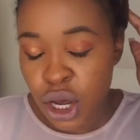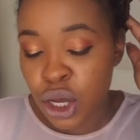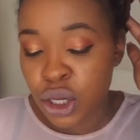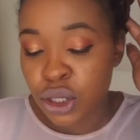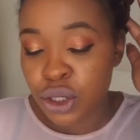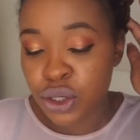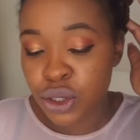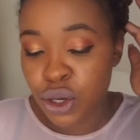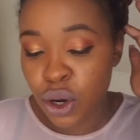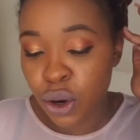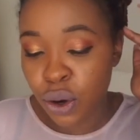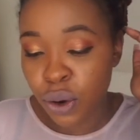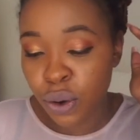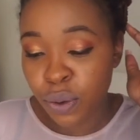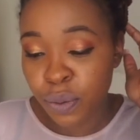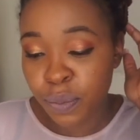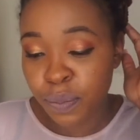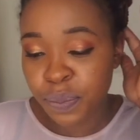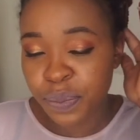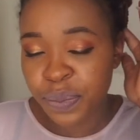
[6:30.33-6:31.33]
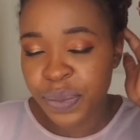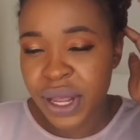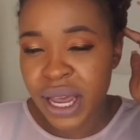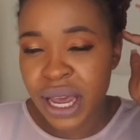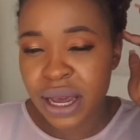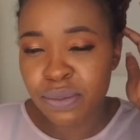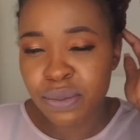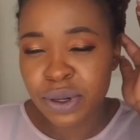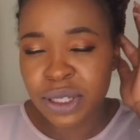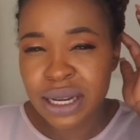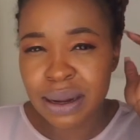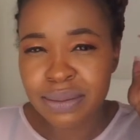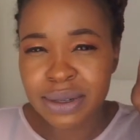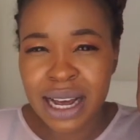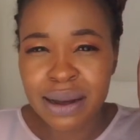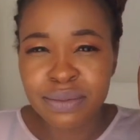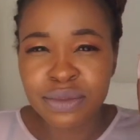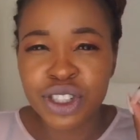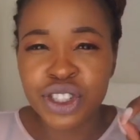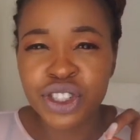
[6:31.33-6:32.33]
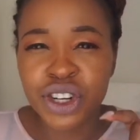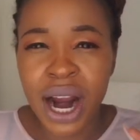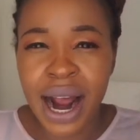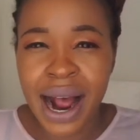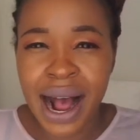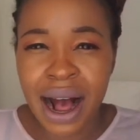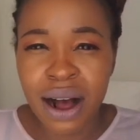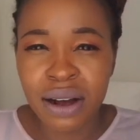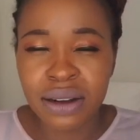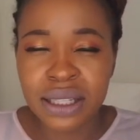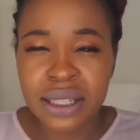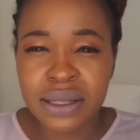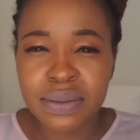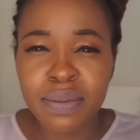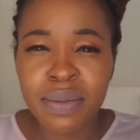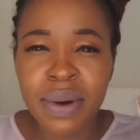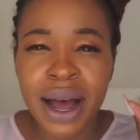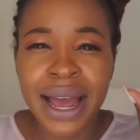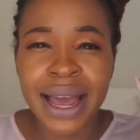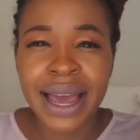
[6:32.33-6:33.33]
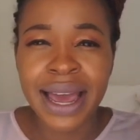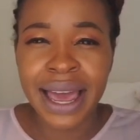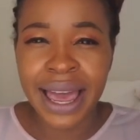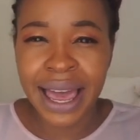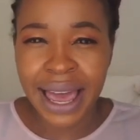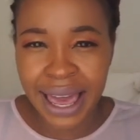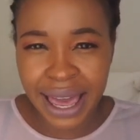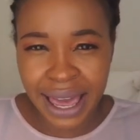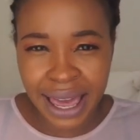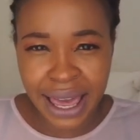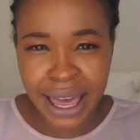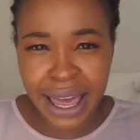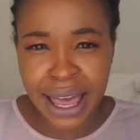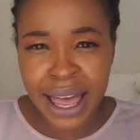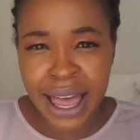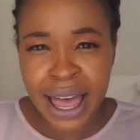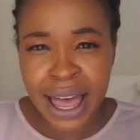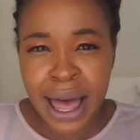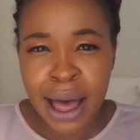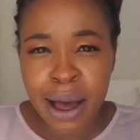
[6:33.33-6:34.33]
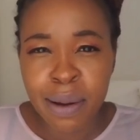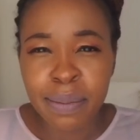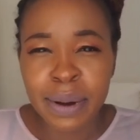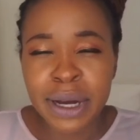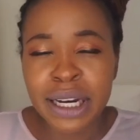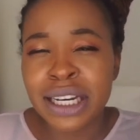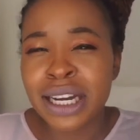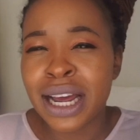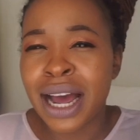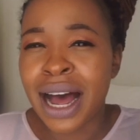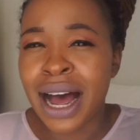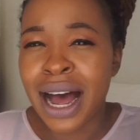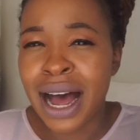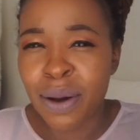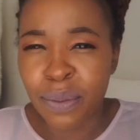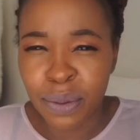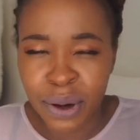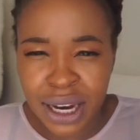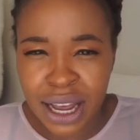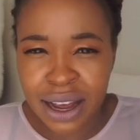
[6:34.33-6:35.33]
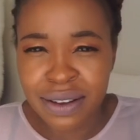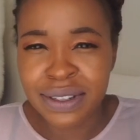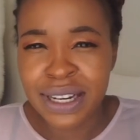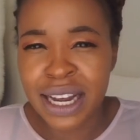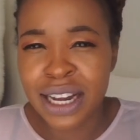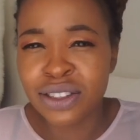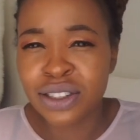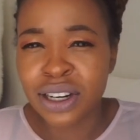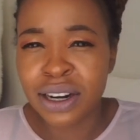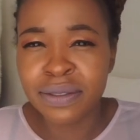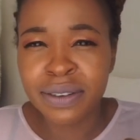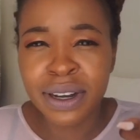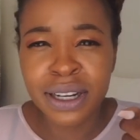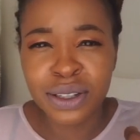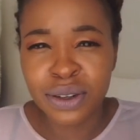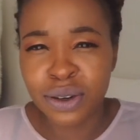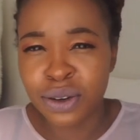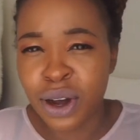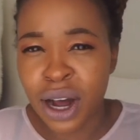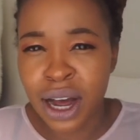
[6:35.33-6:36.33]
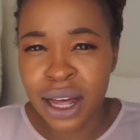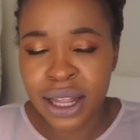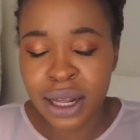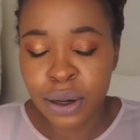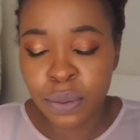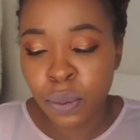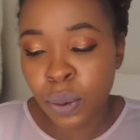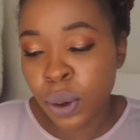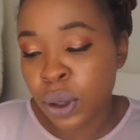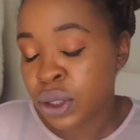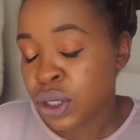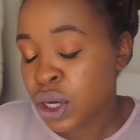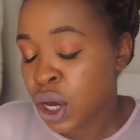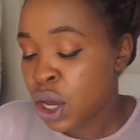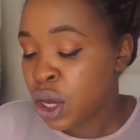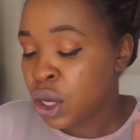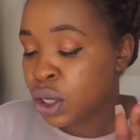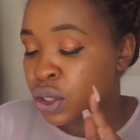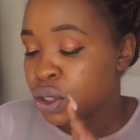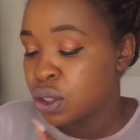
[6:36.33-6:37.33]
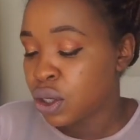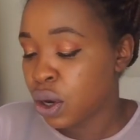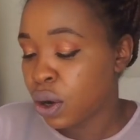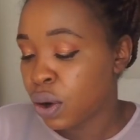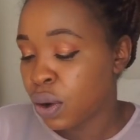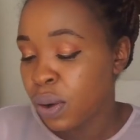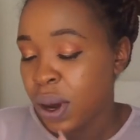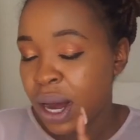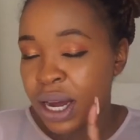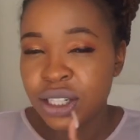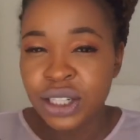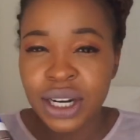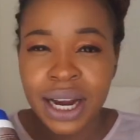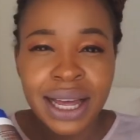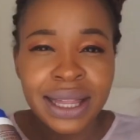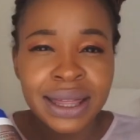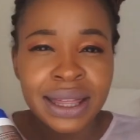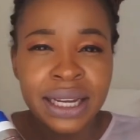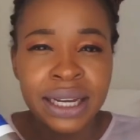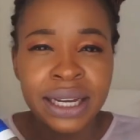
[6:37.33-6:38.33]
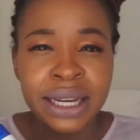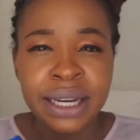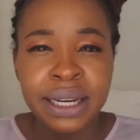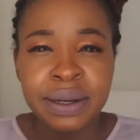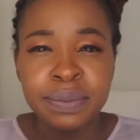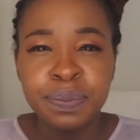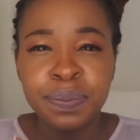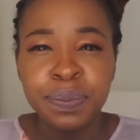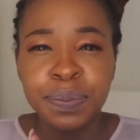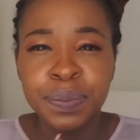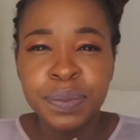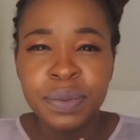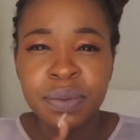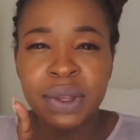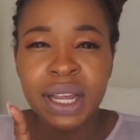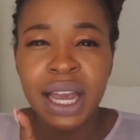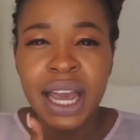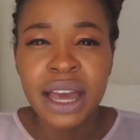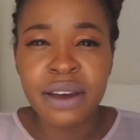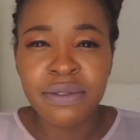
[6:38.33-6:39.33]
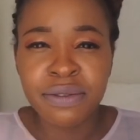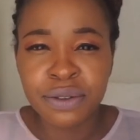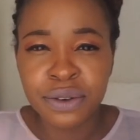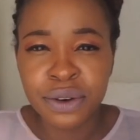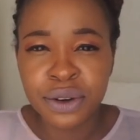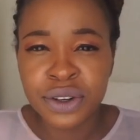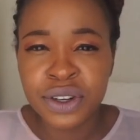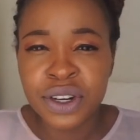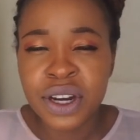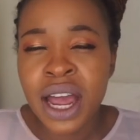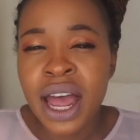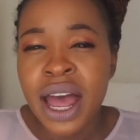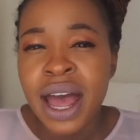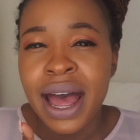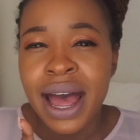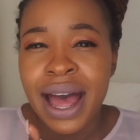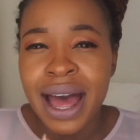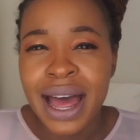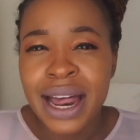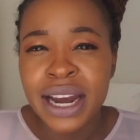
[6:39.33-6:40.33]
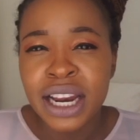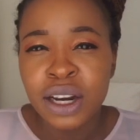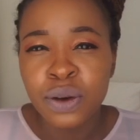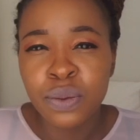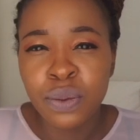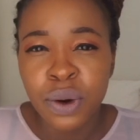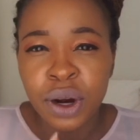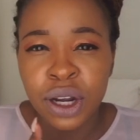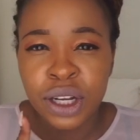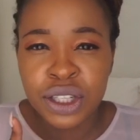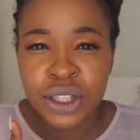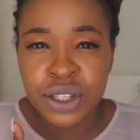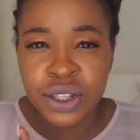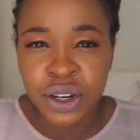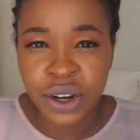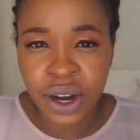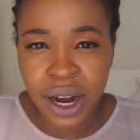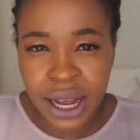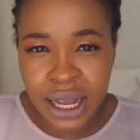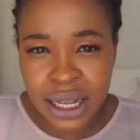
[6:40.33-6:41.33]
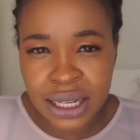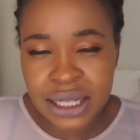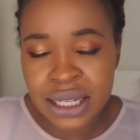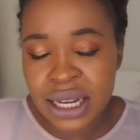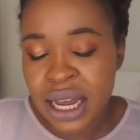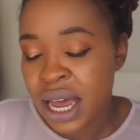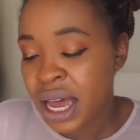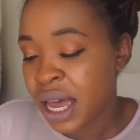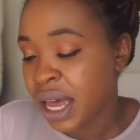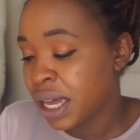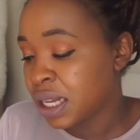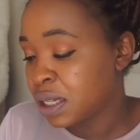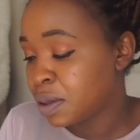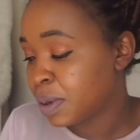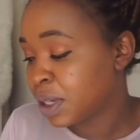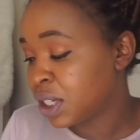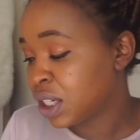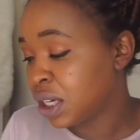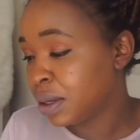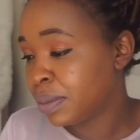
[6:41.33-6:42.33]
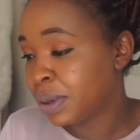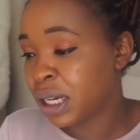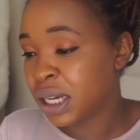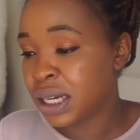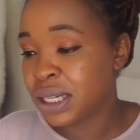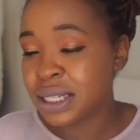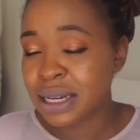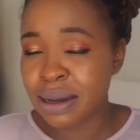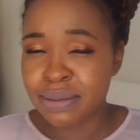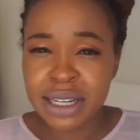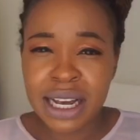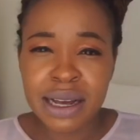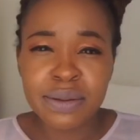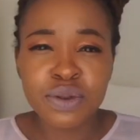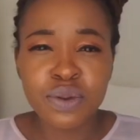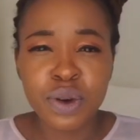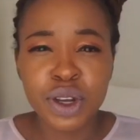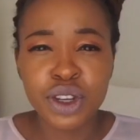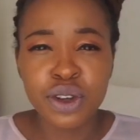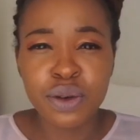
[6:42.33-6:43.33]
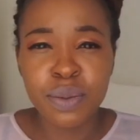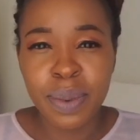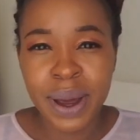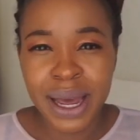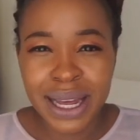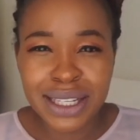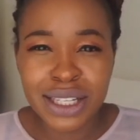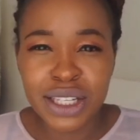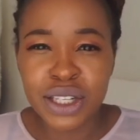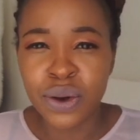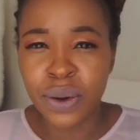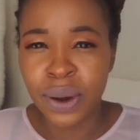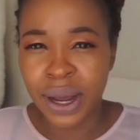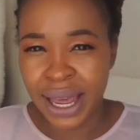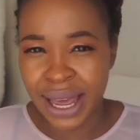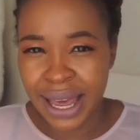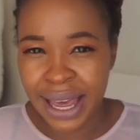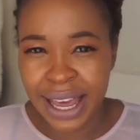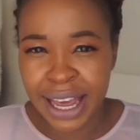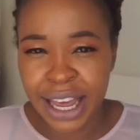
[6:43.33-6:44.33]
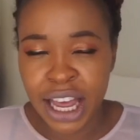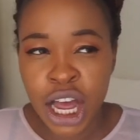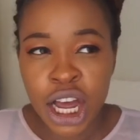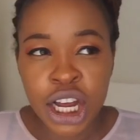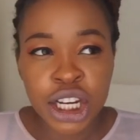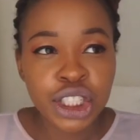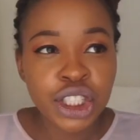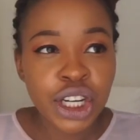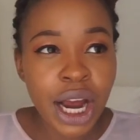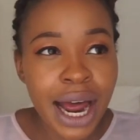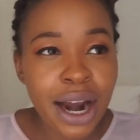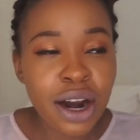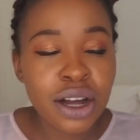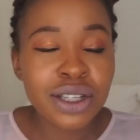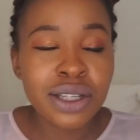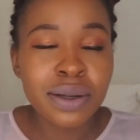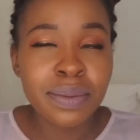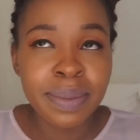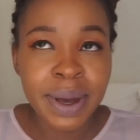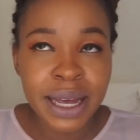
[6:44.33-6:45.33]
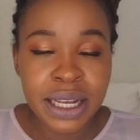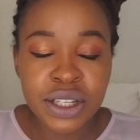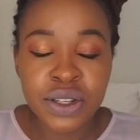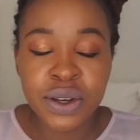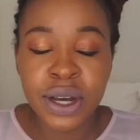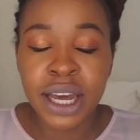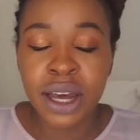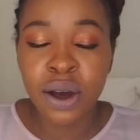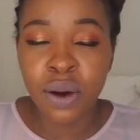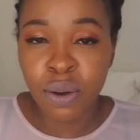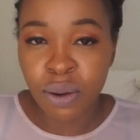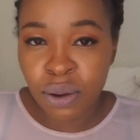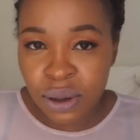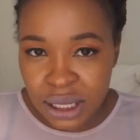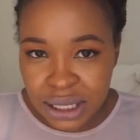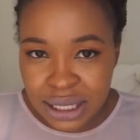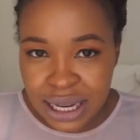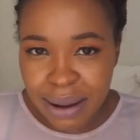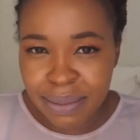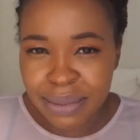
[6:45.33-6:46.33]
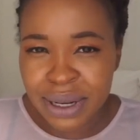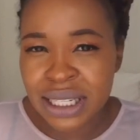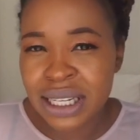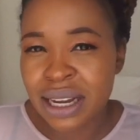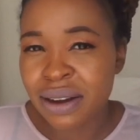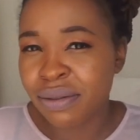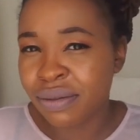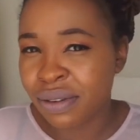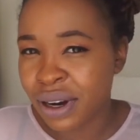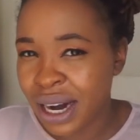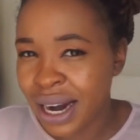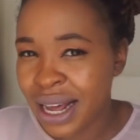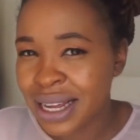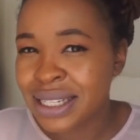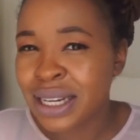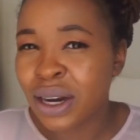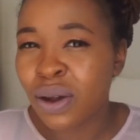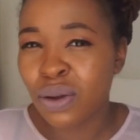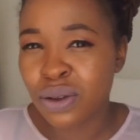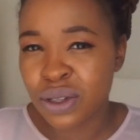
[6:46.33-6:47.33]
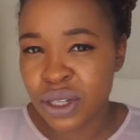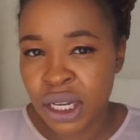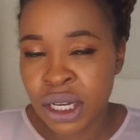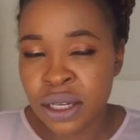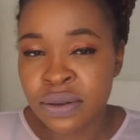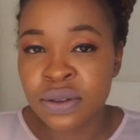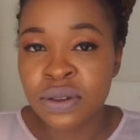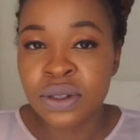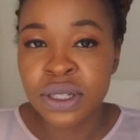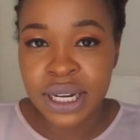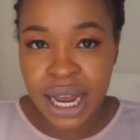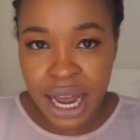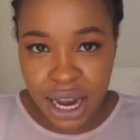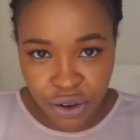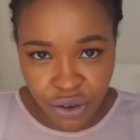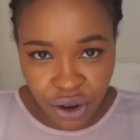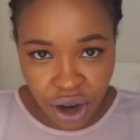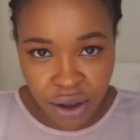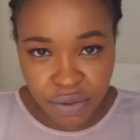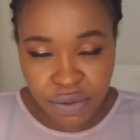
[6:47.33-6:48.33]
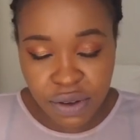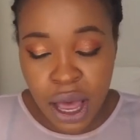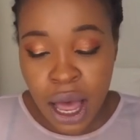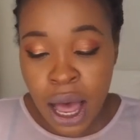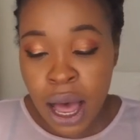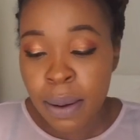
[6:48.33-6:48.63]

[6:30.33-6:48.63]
So it would sometimes dry out my hair, but I wouldn't have dandruff. I don't know how that worked. So I tried the hair food and it works great, especially because sometimes when you base your hair, try not to base your hair all the time, because I've realized that also gives you dandruff.